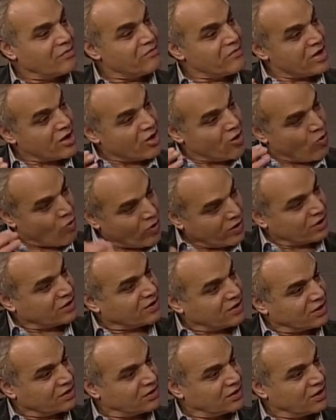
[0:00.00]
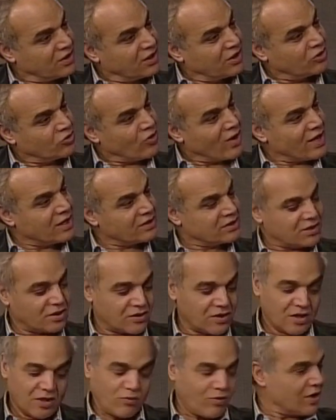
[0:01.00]
been questioned to answer
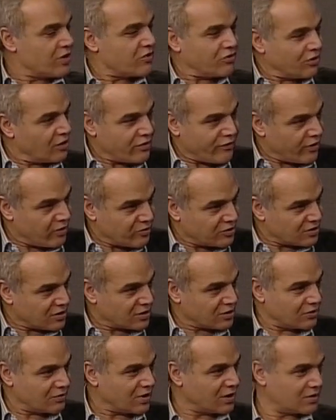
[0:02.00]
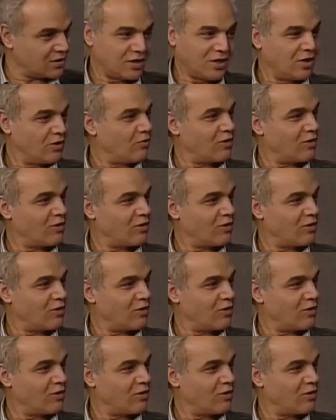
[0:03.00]
what do you think of homosexuality